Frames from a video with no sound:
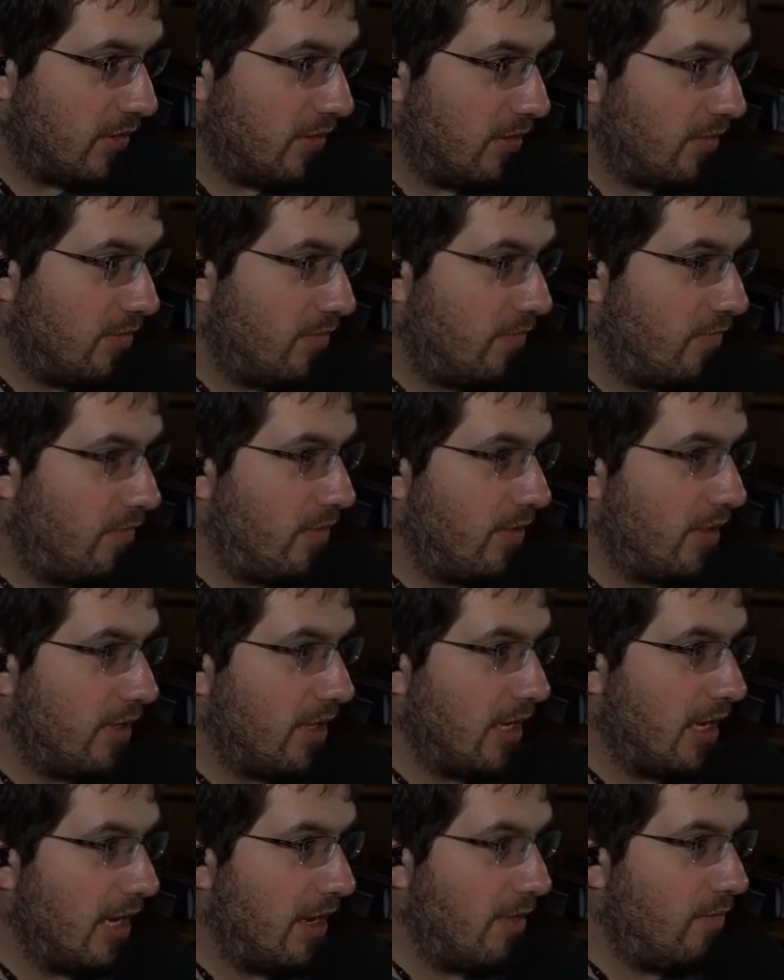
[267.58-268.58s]
that?
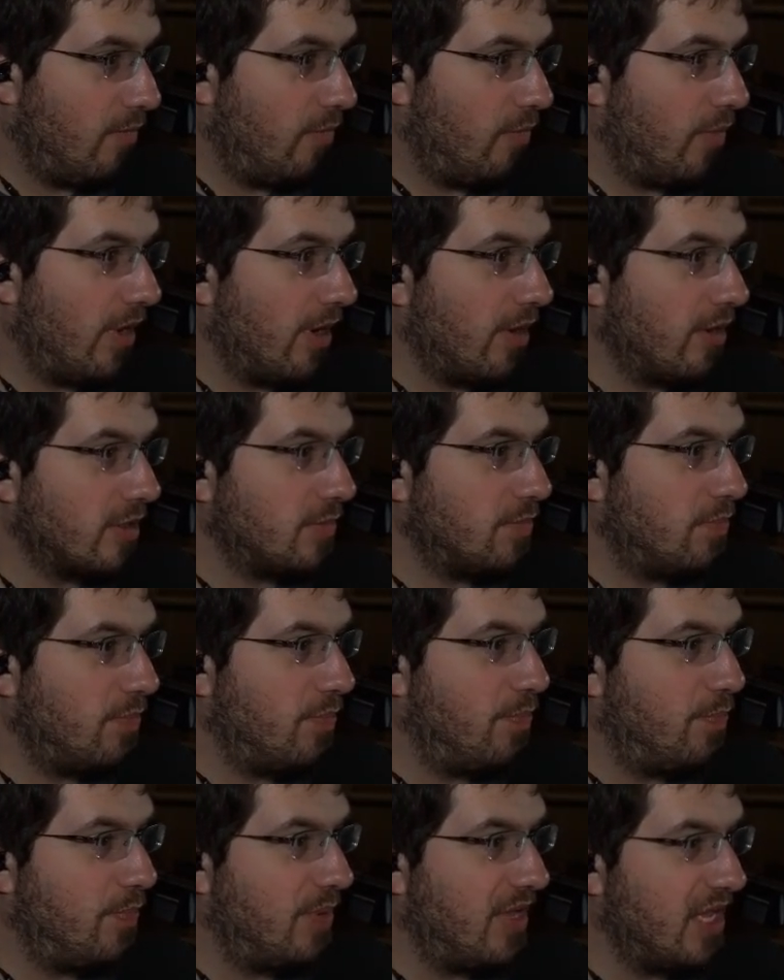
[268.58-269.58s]
Where's
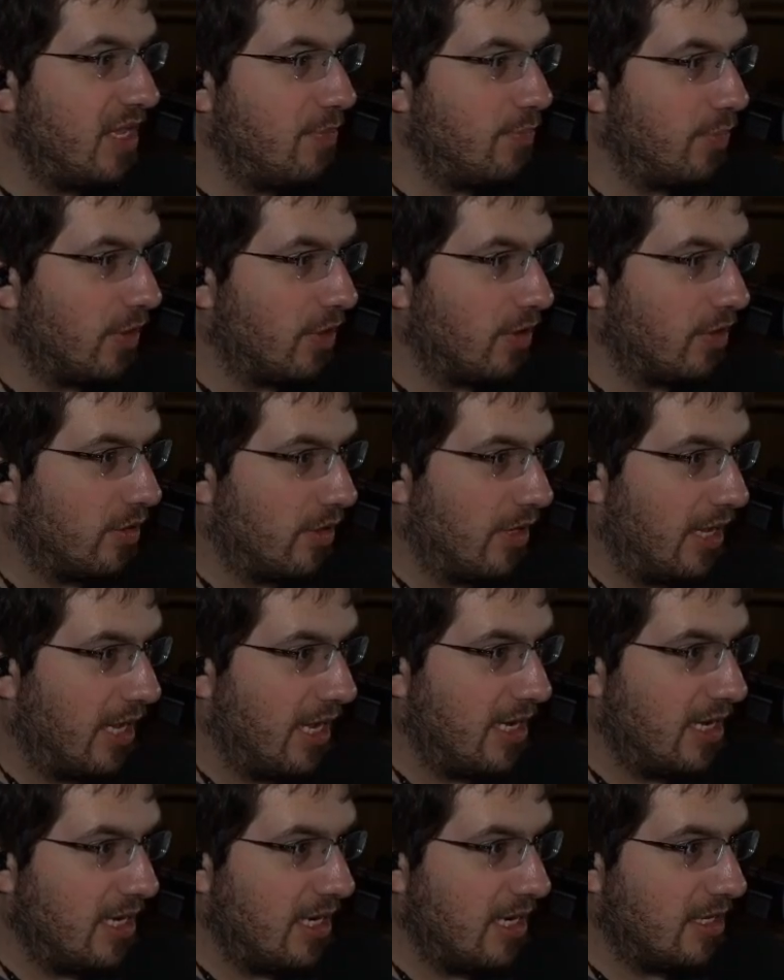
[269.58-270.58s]
people?
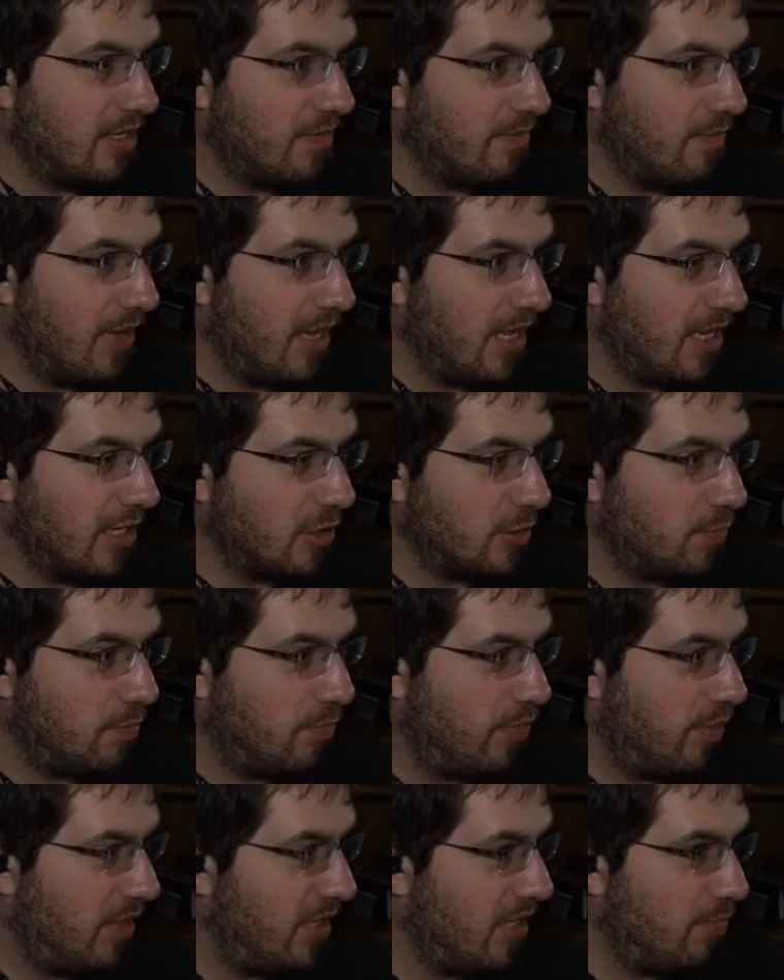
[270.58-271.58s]
I need to manage
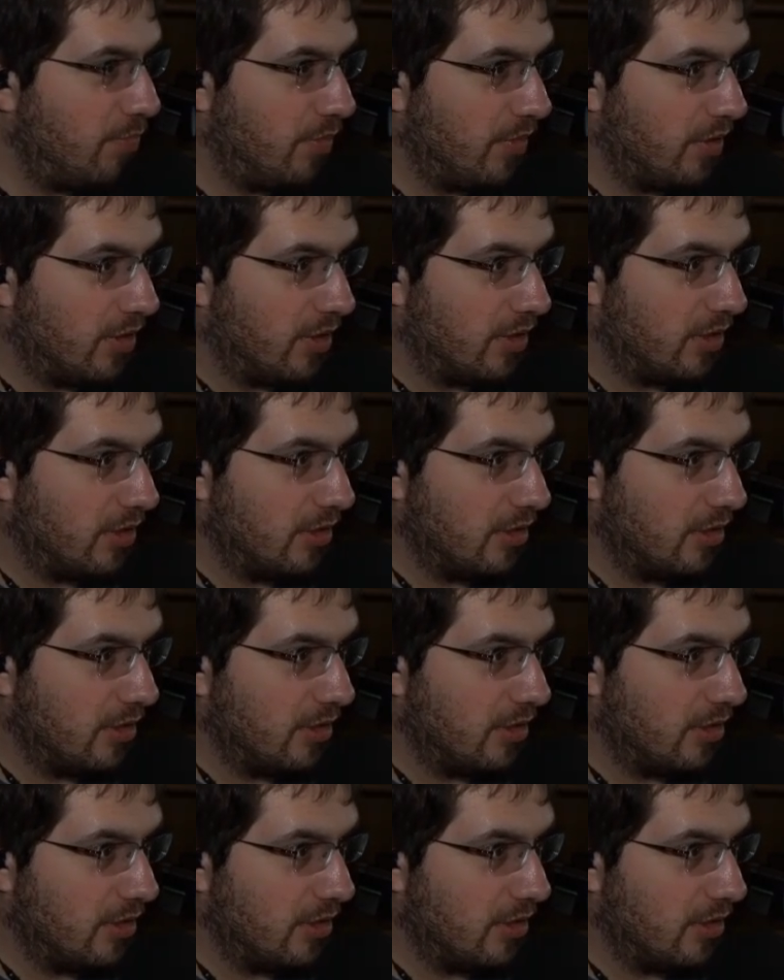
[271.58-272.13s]
people.